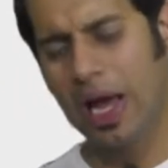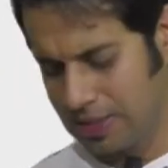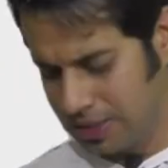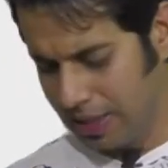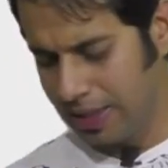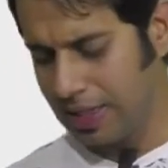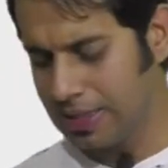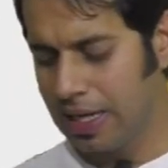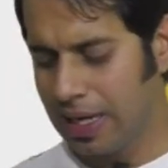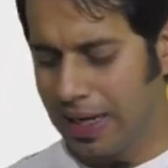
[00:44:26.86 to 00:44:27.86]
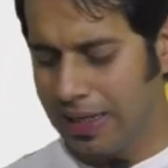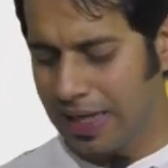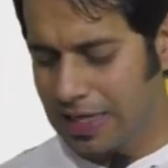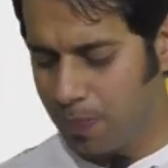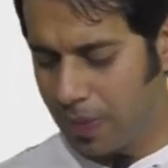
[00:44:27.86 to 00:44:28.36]
has done is it
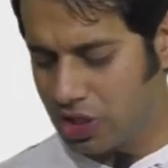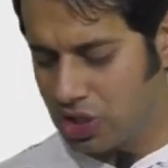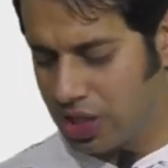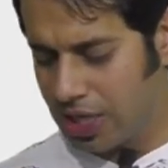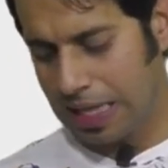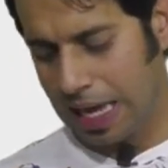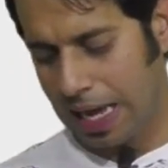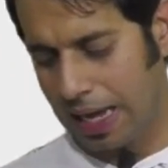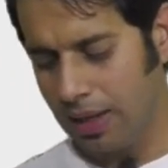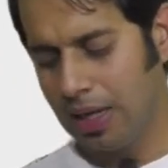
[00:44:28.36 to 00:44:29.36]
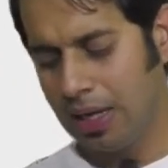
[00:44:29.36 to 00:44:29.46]
has purchased an